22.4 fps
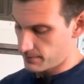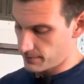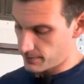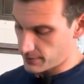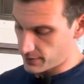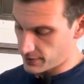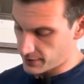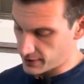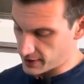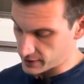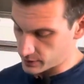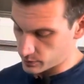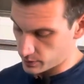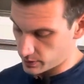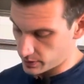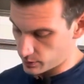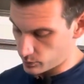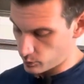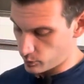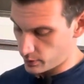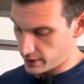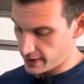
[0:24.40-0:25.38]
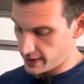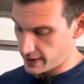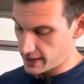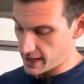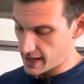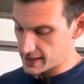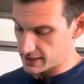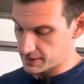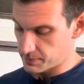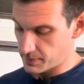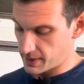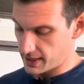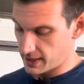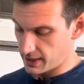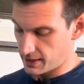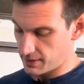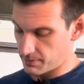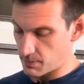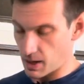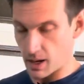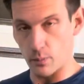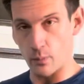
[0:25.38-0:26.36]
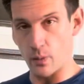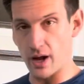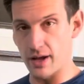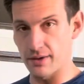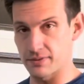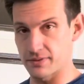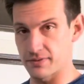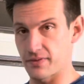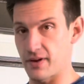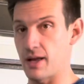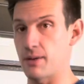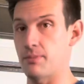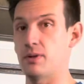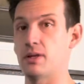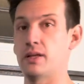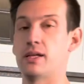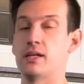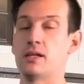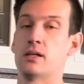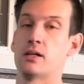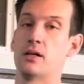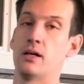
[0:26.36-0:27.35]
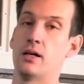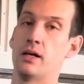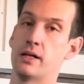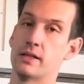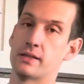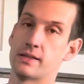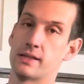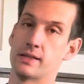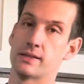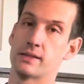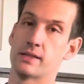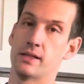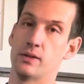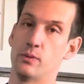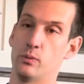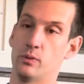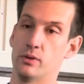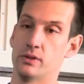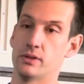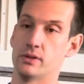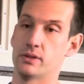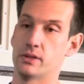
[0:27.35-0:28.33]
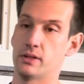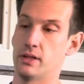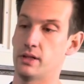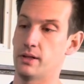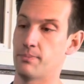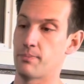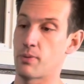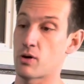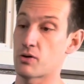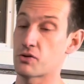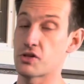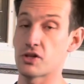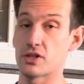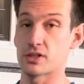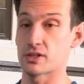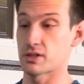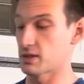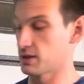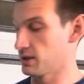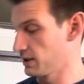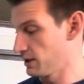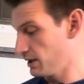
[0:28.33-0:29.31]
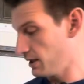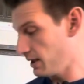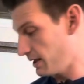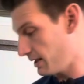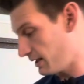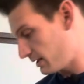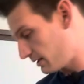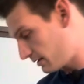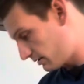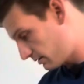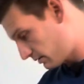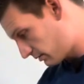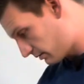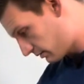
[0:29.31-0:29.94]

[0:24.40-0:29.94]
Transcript: this one, it has been in my wife's family since it was purchased in